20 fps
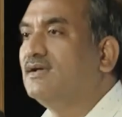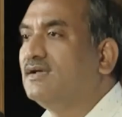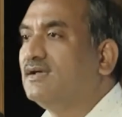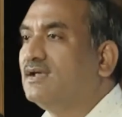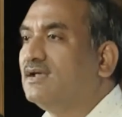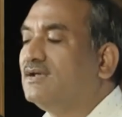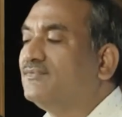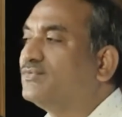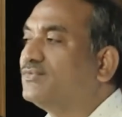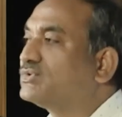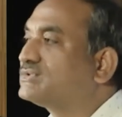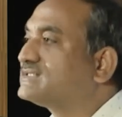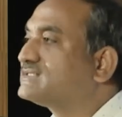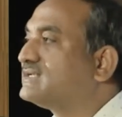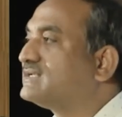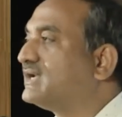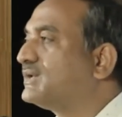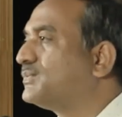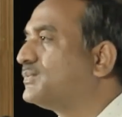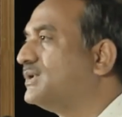Infosys
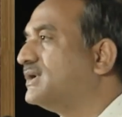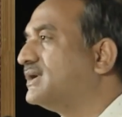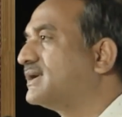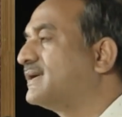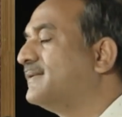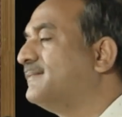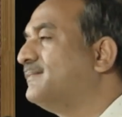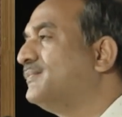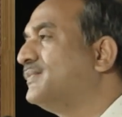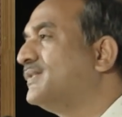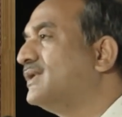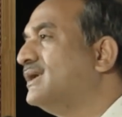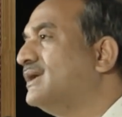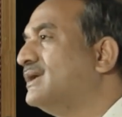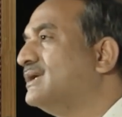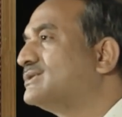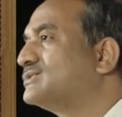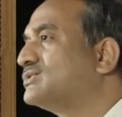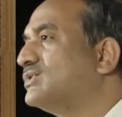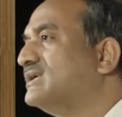network.
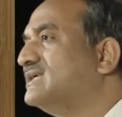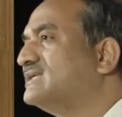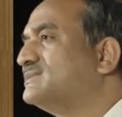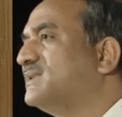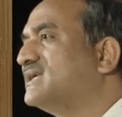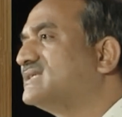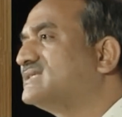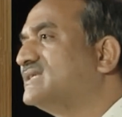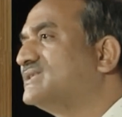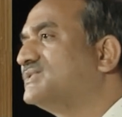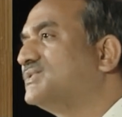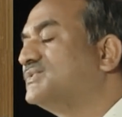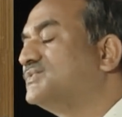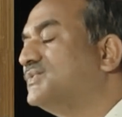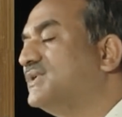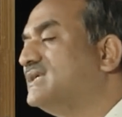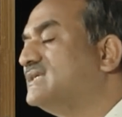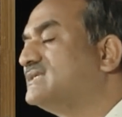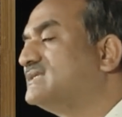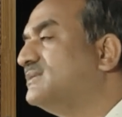So his message was
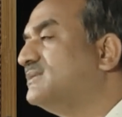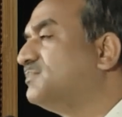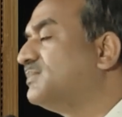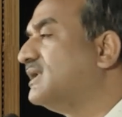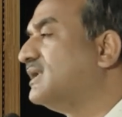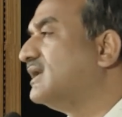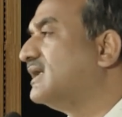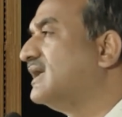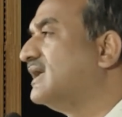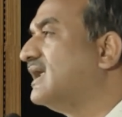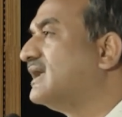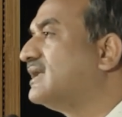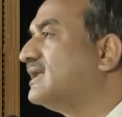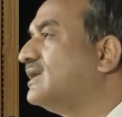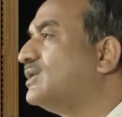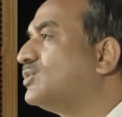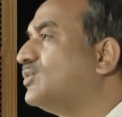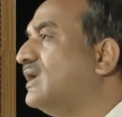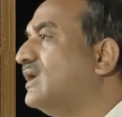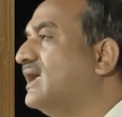very simple, get
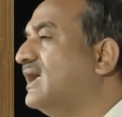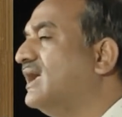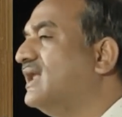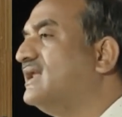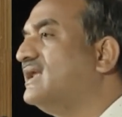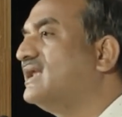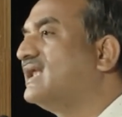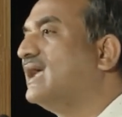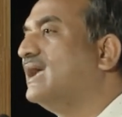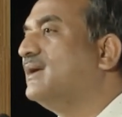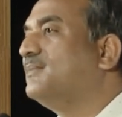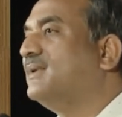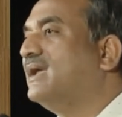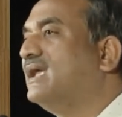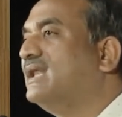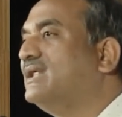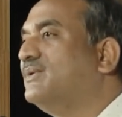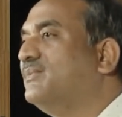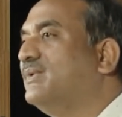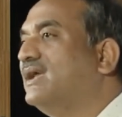into a anytime,
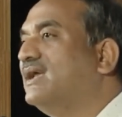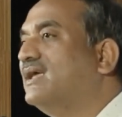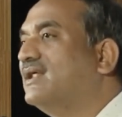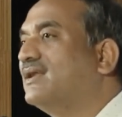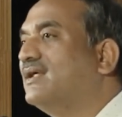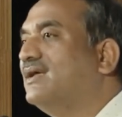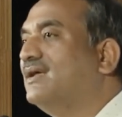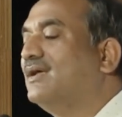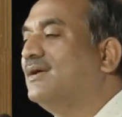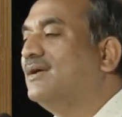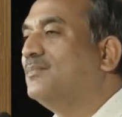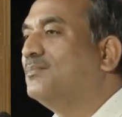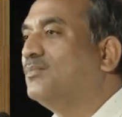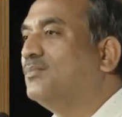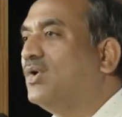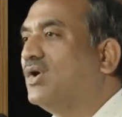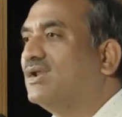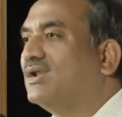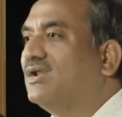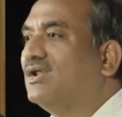anywhere
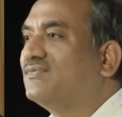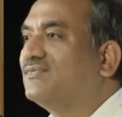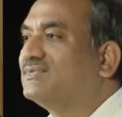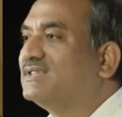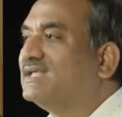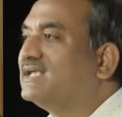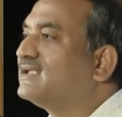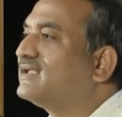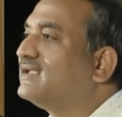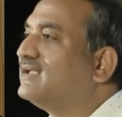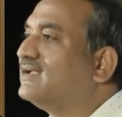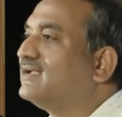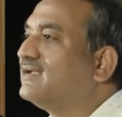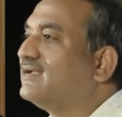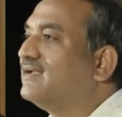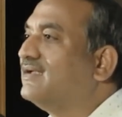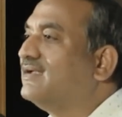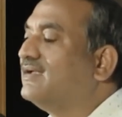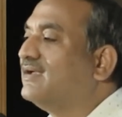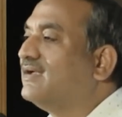model of thinking.
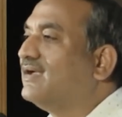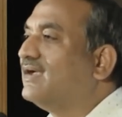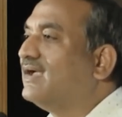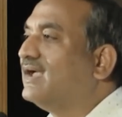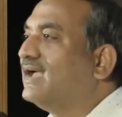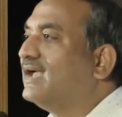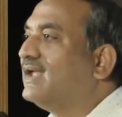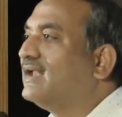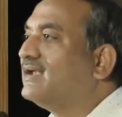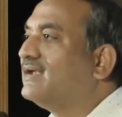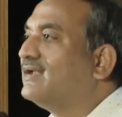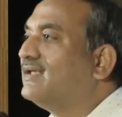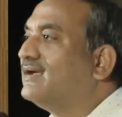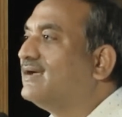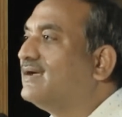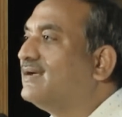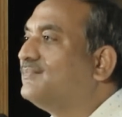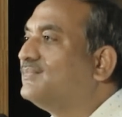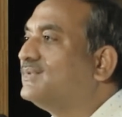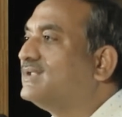And
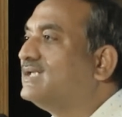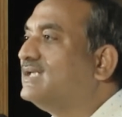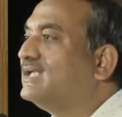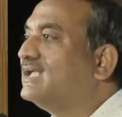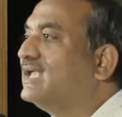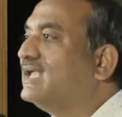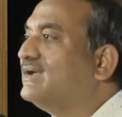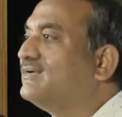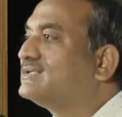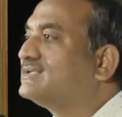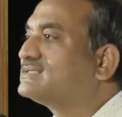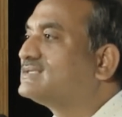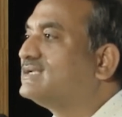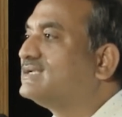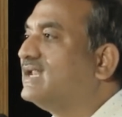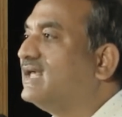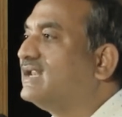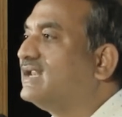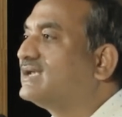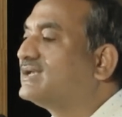um, he gave us a
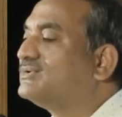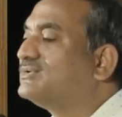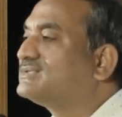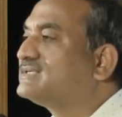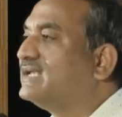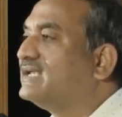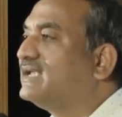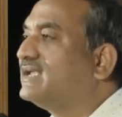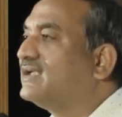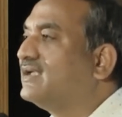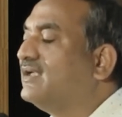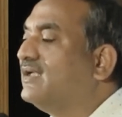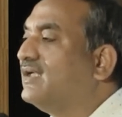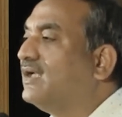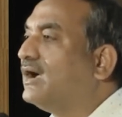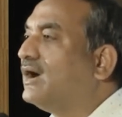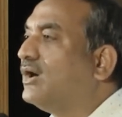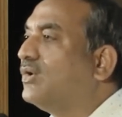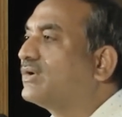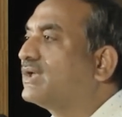directive saying,
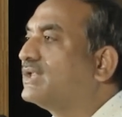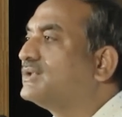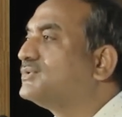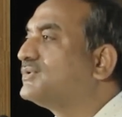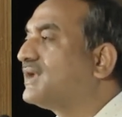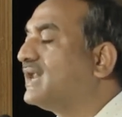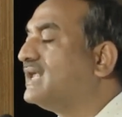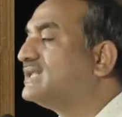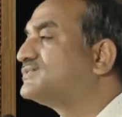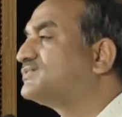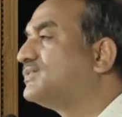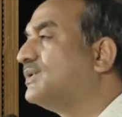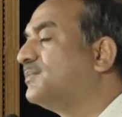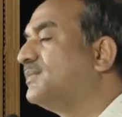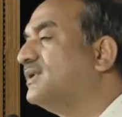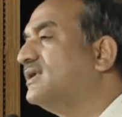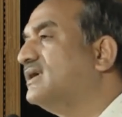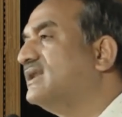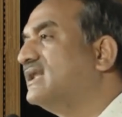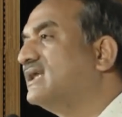how can you transform
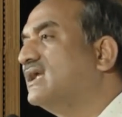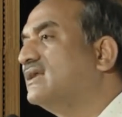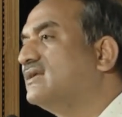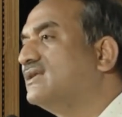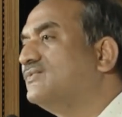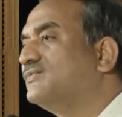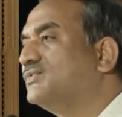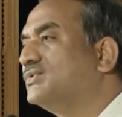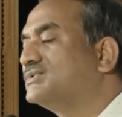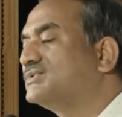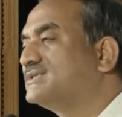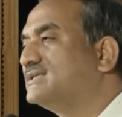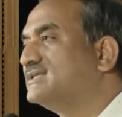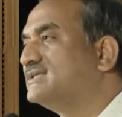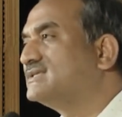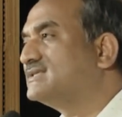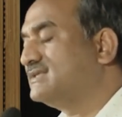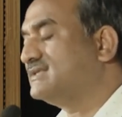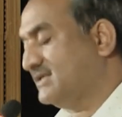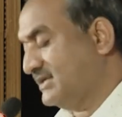learning at
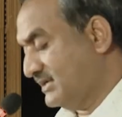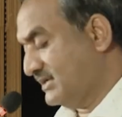Infosys?